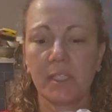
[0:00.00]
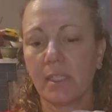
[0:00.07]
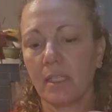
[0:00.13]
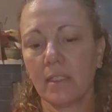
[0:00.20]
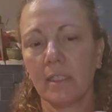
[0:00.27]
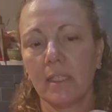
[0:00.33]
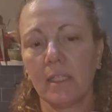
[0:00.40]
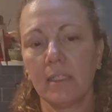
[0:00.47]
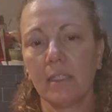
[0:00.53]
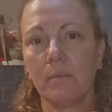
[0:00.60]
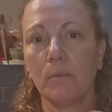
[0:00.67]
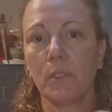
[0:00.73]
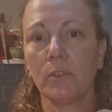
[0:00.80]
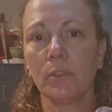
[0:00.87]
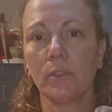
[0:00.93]
Singina
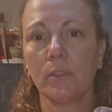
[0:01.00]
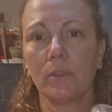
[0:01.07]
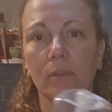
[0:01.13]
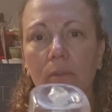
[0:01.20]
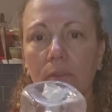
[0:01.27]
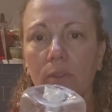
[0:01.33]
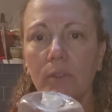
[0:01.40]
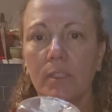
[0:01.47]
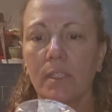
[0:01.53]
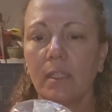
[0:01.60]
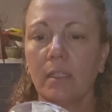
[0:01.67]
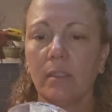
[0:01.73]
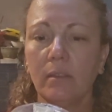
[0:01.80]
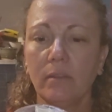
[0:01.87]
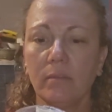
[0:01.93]
model, you
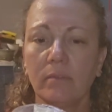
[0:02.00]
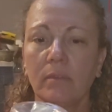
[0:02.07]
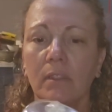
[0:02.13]
see?